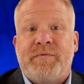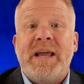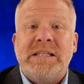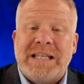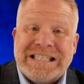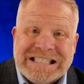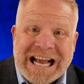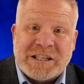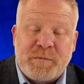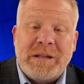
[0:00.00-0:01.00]
Things that
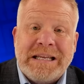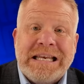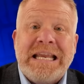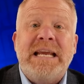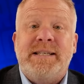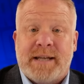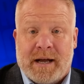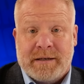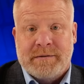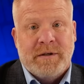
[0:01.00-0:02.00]
desperately need
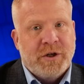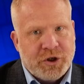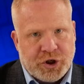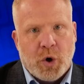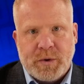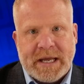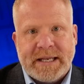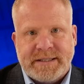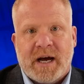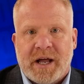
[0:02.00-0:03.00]
done don't
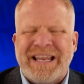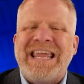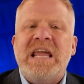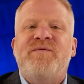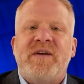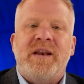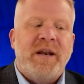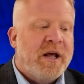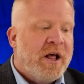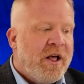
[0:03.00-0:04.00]
get done.
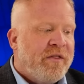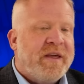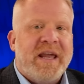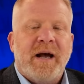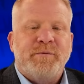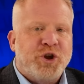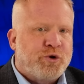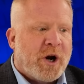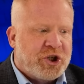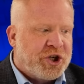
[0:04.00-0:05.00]
Even the
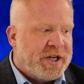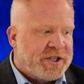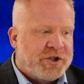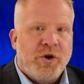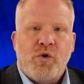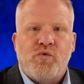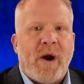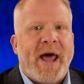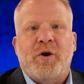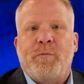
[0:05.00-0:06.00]
obstructionist
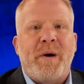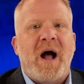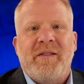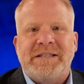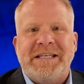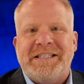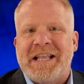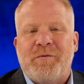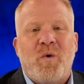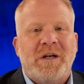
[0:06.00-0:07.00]
radical policies
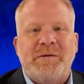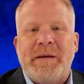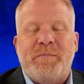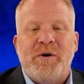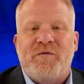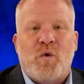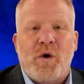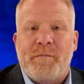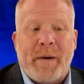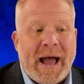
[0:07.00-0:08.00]
that want to be put
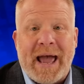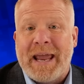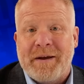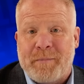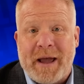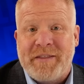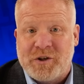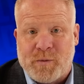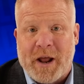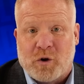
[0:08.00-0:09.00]
forward by, by
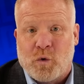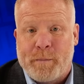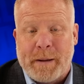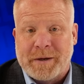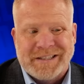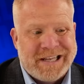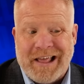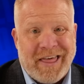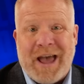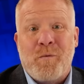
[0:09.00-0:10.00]
these radical Republicans,
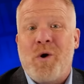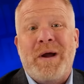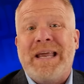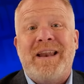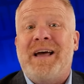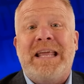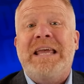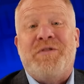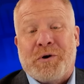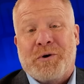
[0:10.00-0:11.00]
that won't get done
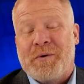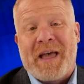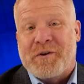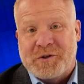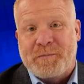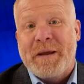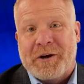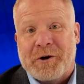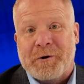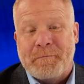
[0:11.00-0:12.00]
either without a
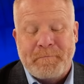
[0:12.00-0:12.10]
speaker.